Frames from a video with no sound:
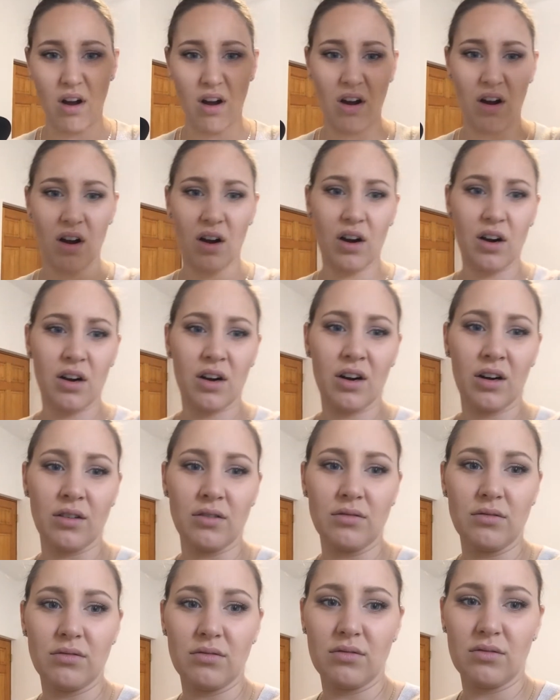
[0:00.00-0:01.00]

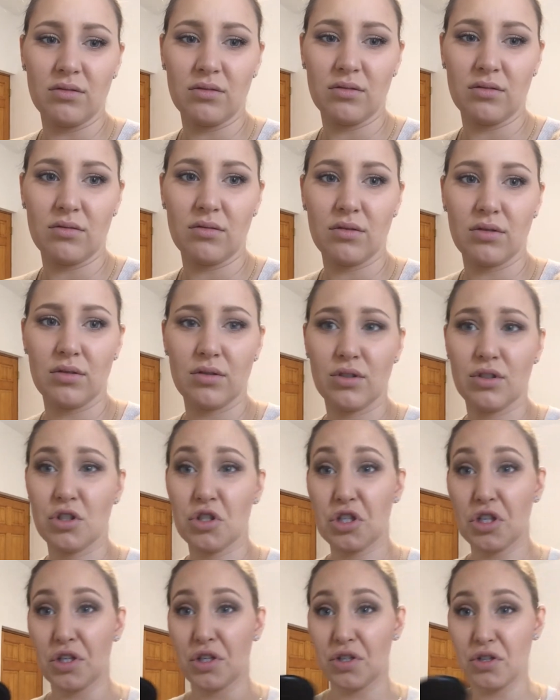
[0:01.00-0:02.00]
are
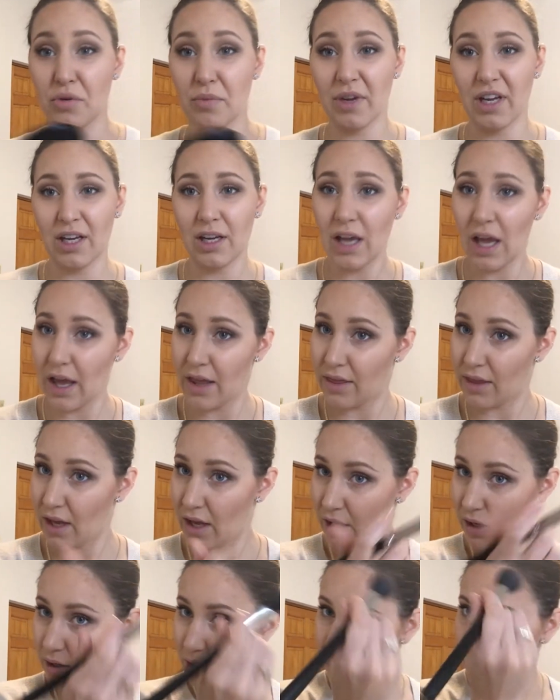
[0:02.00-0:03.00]
just too big, and
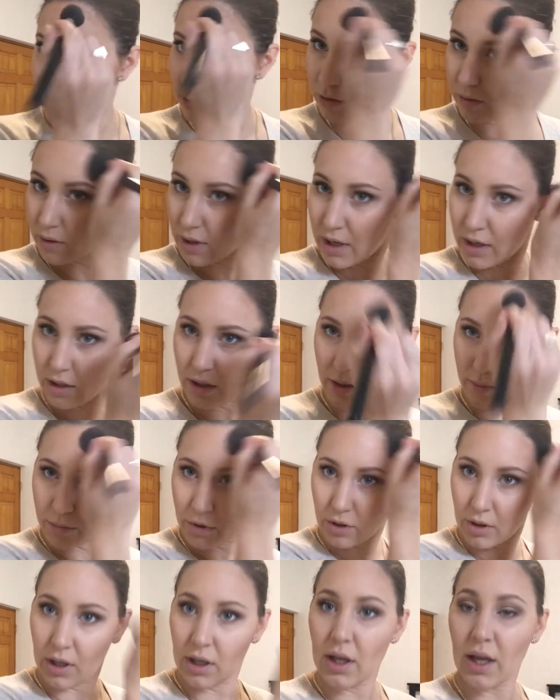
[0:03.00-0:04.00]
then you end up
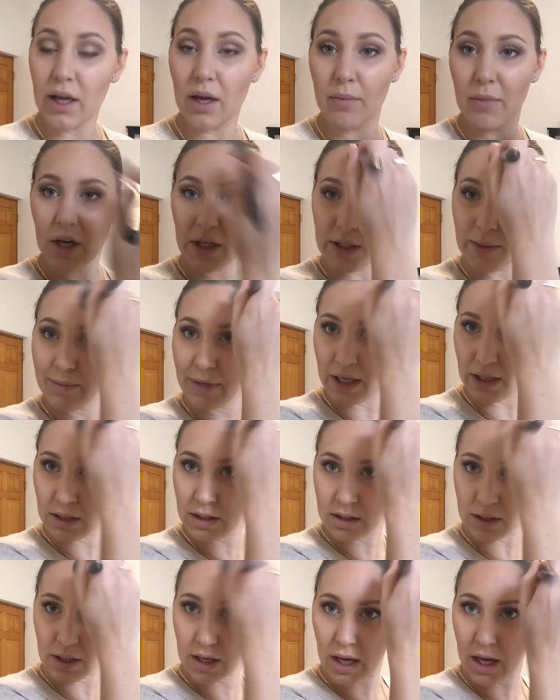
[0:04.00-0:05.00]
looking like a muddy
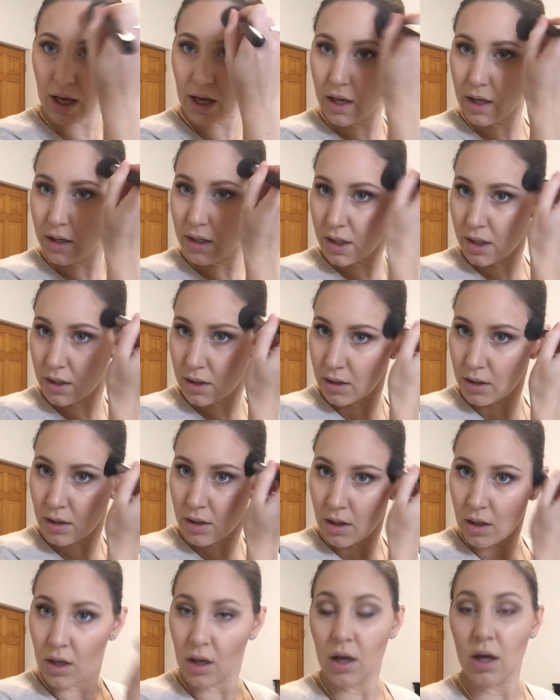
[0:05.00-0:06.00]
mess, and
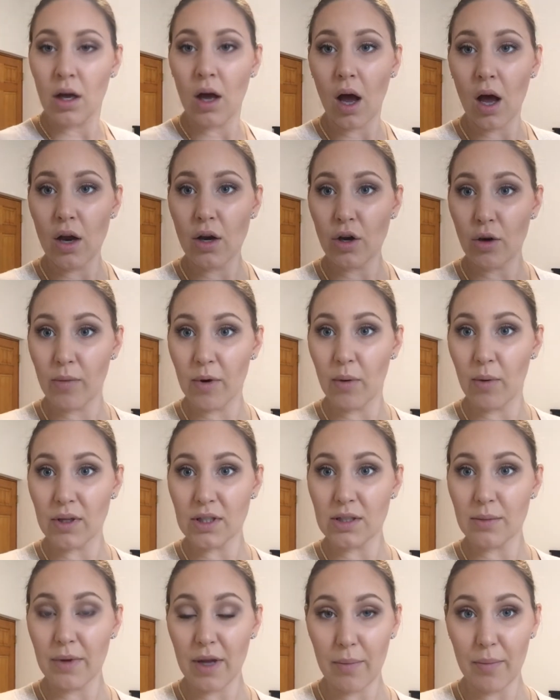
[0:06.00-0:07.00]
nobody
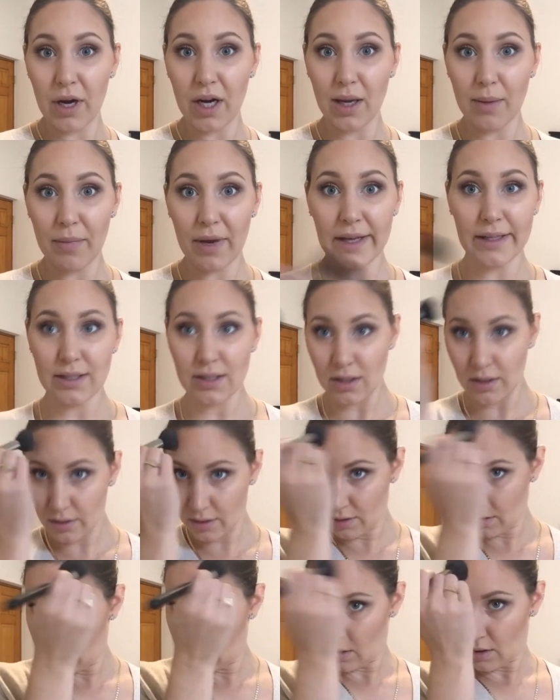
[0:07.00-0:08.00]
wants to be a muddy mess.
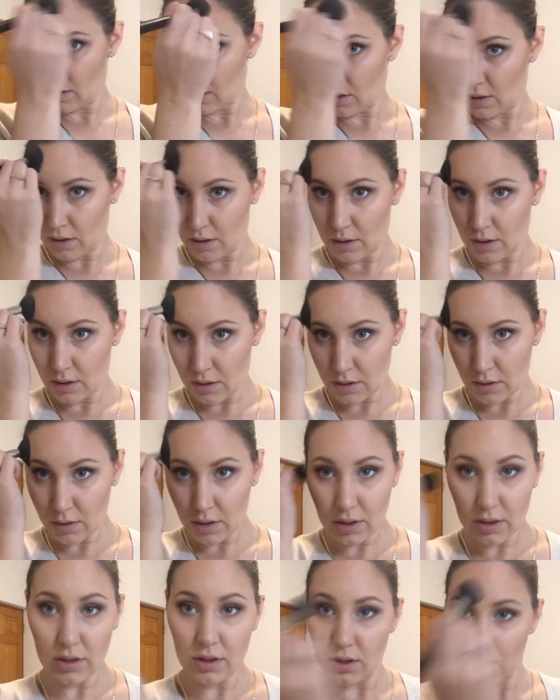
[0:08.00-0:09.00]
So
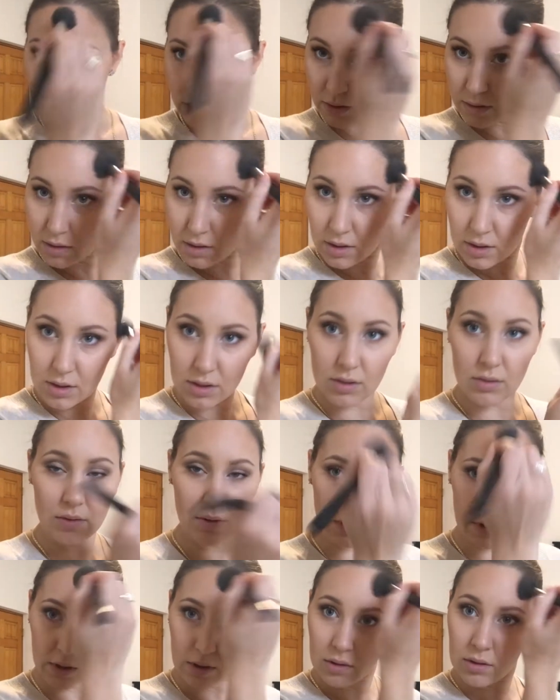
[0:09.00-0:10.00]
I just use this
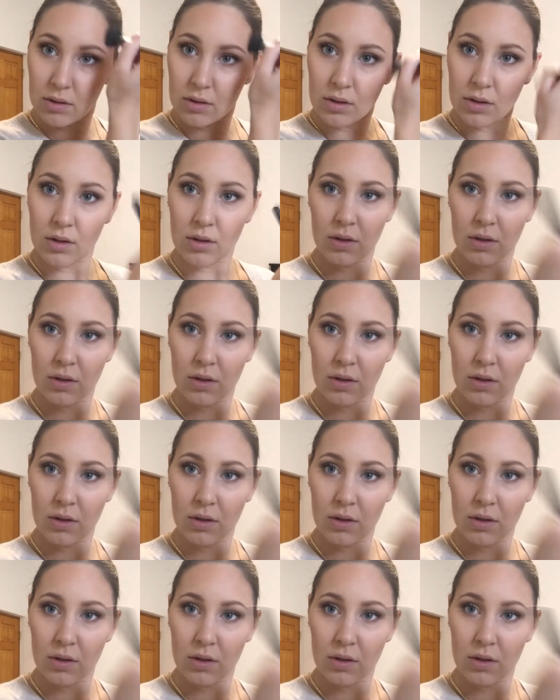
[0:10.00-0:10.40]
one